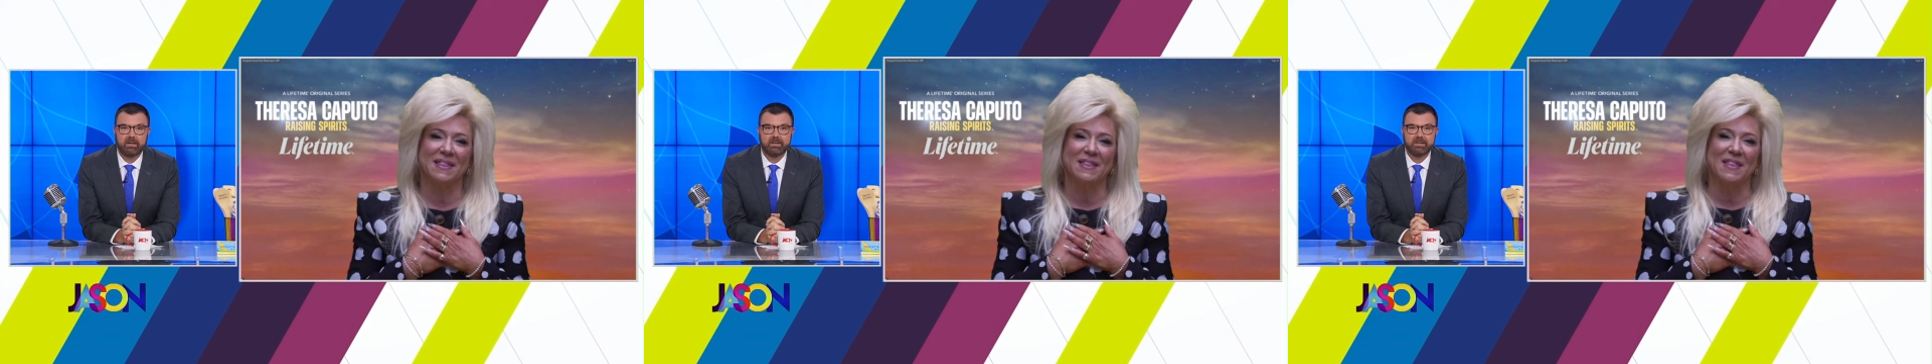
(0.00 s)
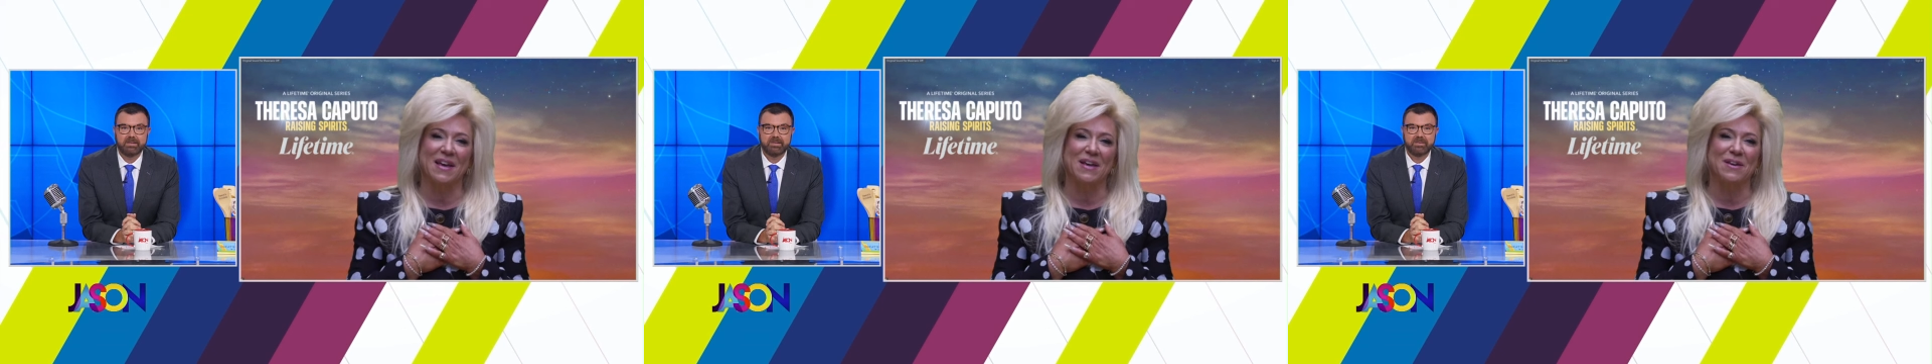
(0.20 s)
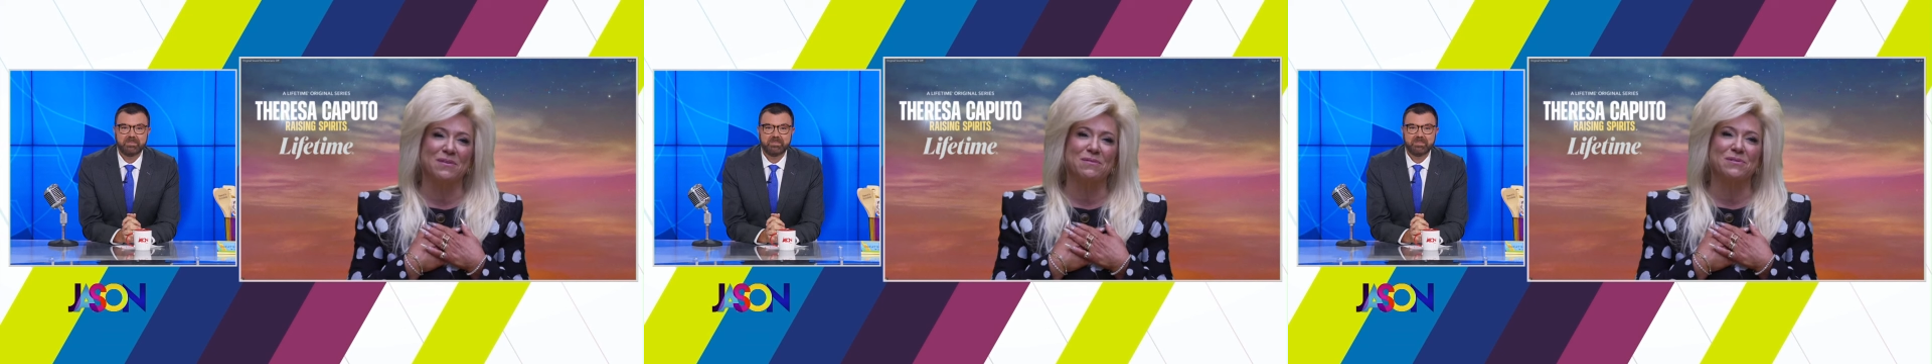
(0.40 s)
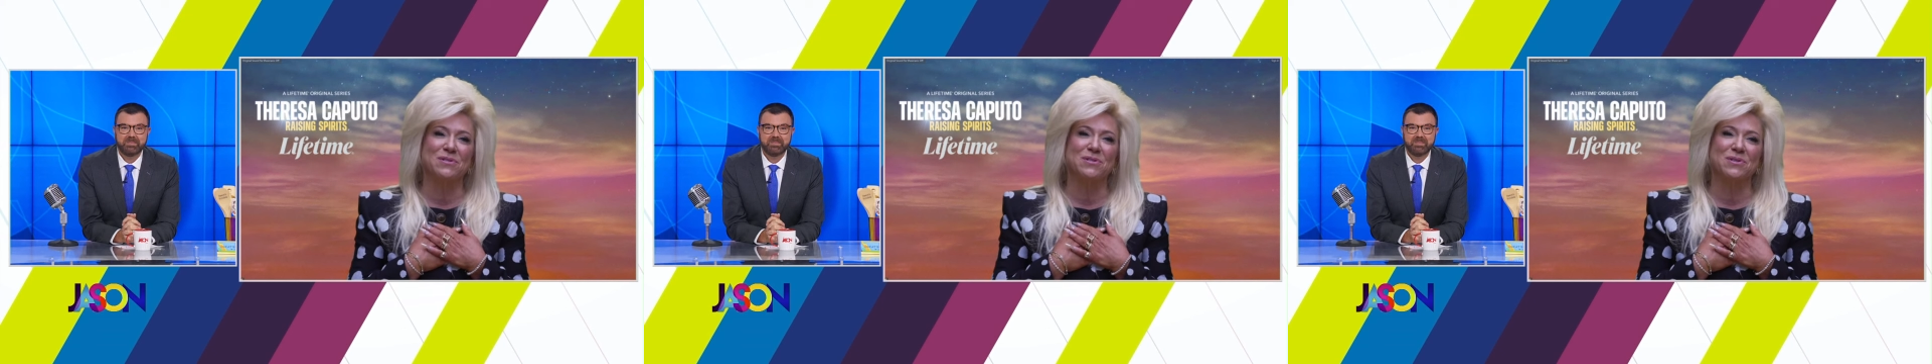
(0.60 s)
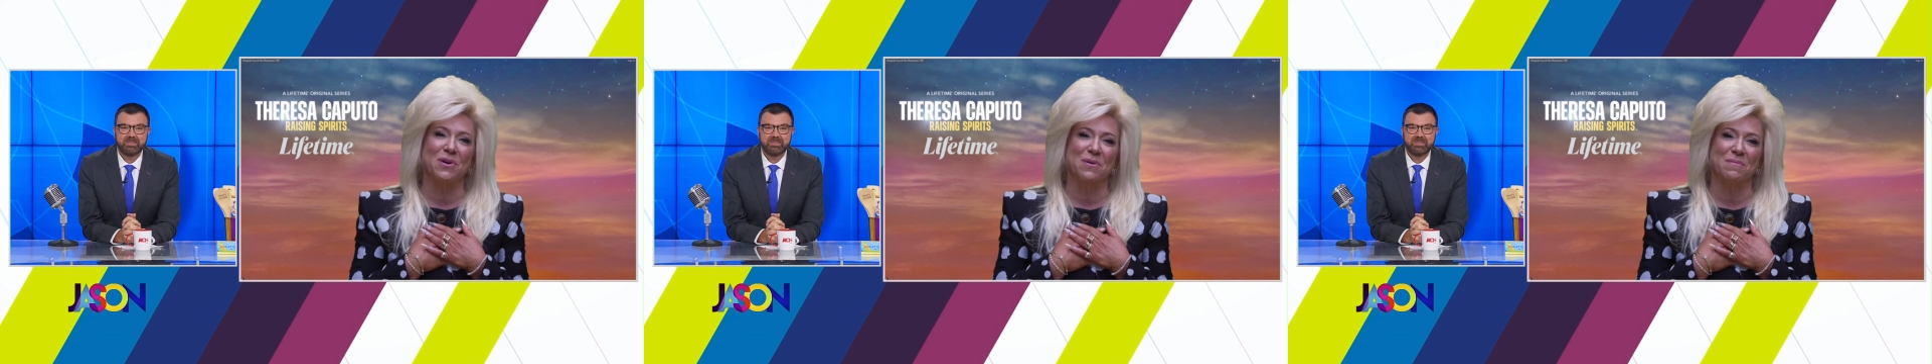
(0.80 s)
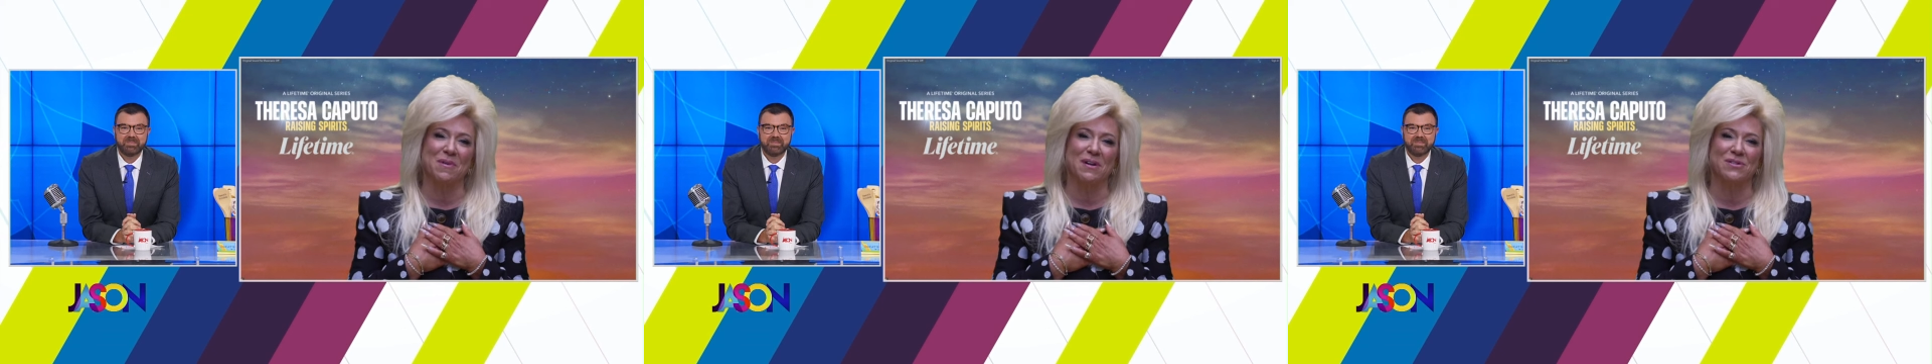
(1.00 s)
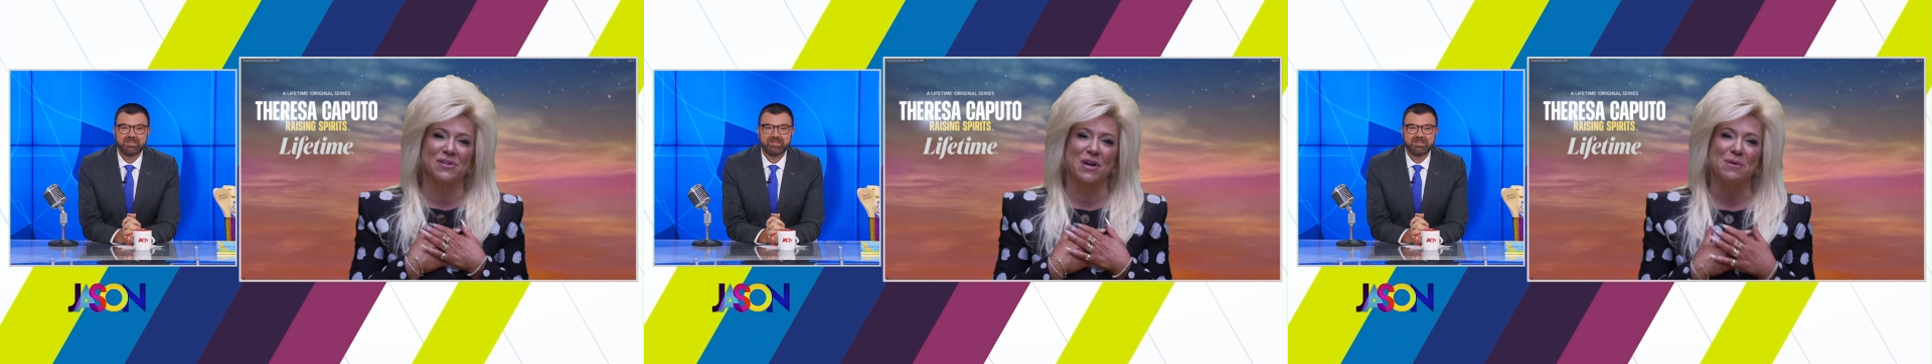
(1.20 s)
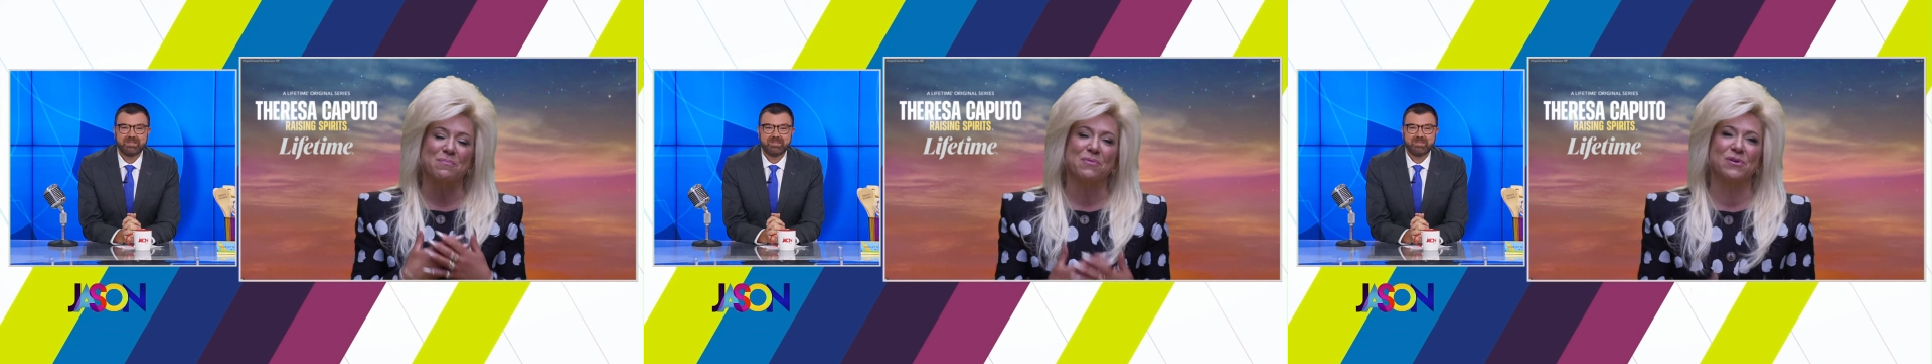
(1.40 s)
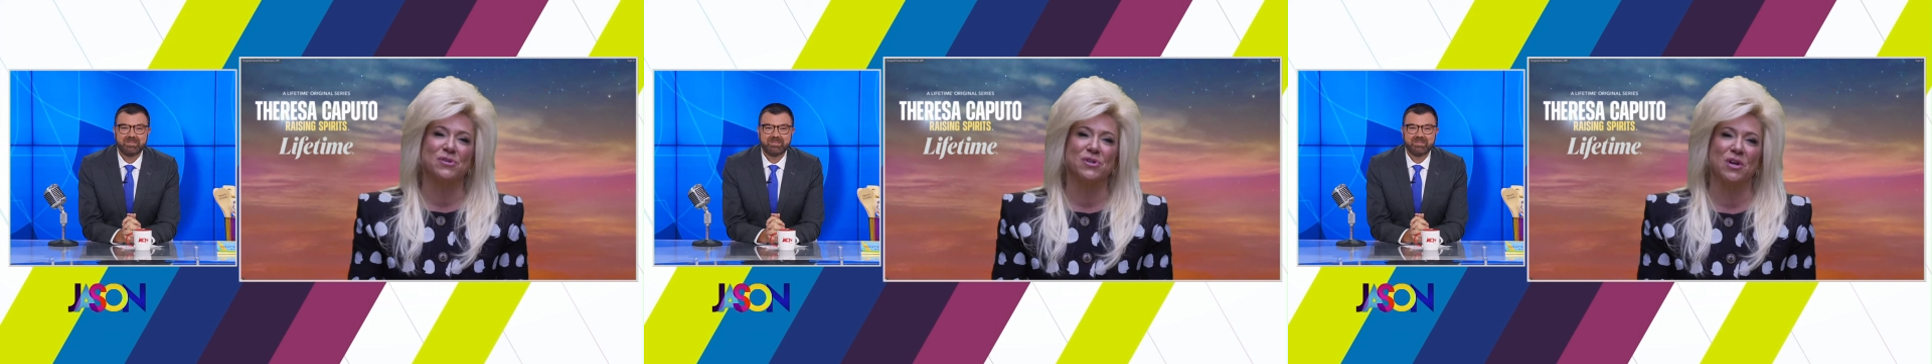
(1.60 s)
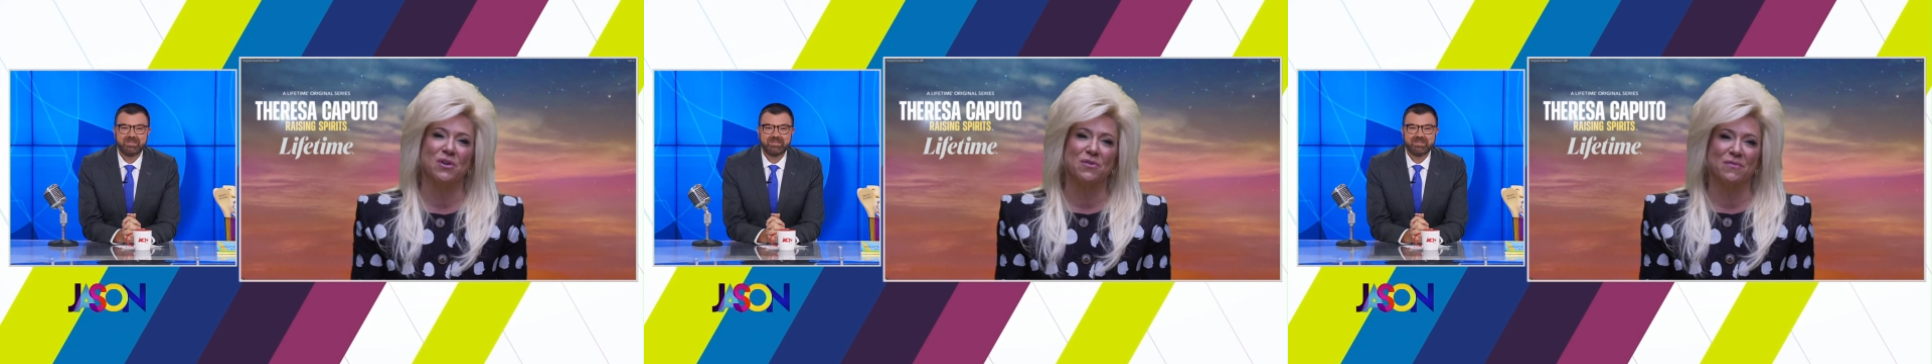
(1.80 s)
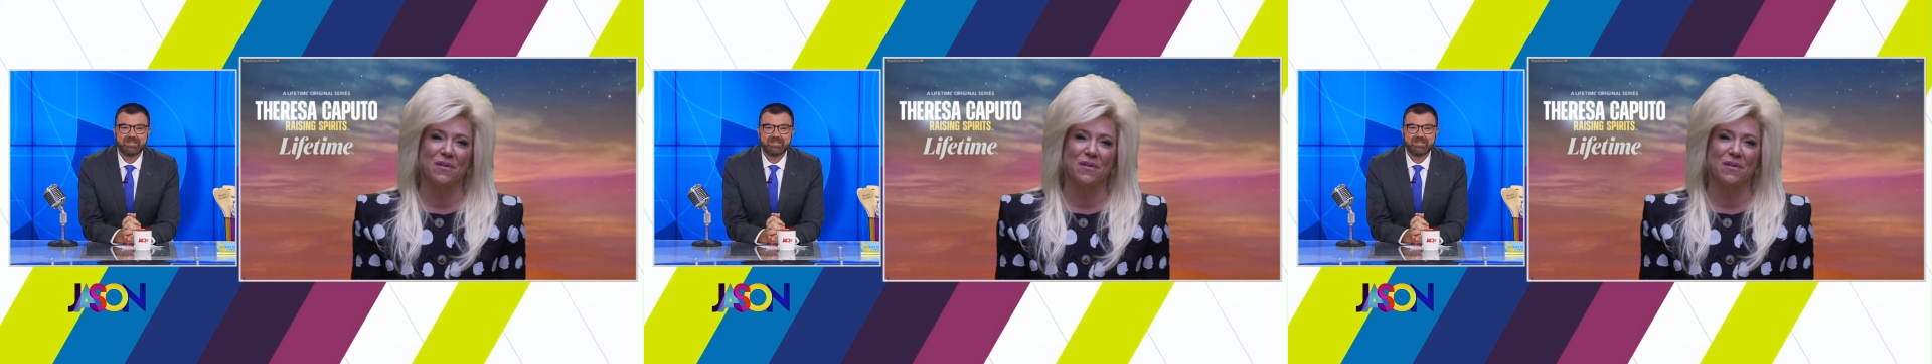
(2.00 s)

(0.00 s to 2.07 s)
Thank you so much. I appreciate you